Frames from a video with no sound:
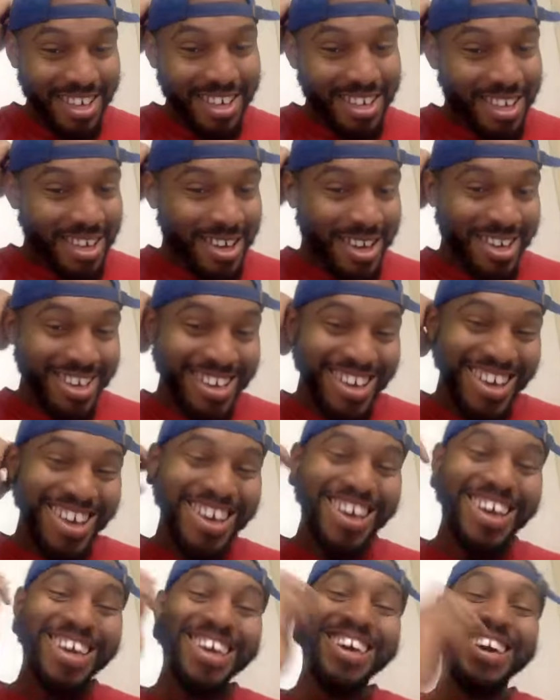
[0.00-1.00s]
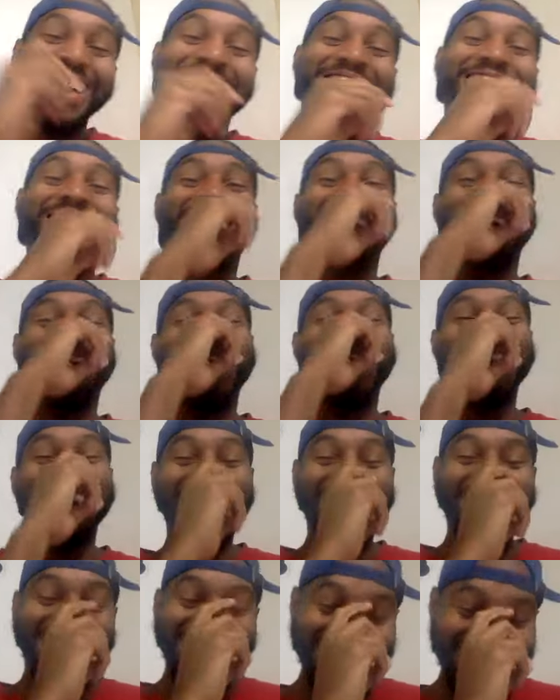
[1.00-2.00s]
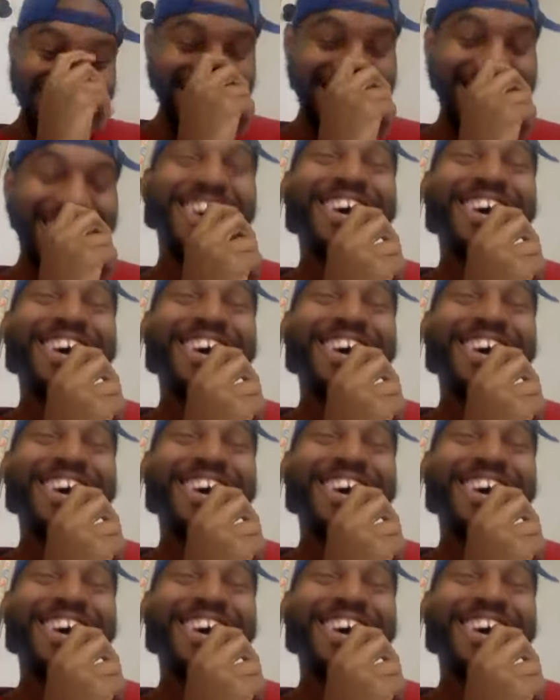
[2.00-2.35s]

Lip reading: and just stared at him for the whole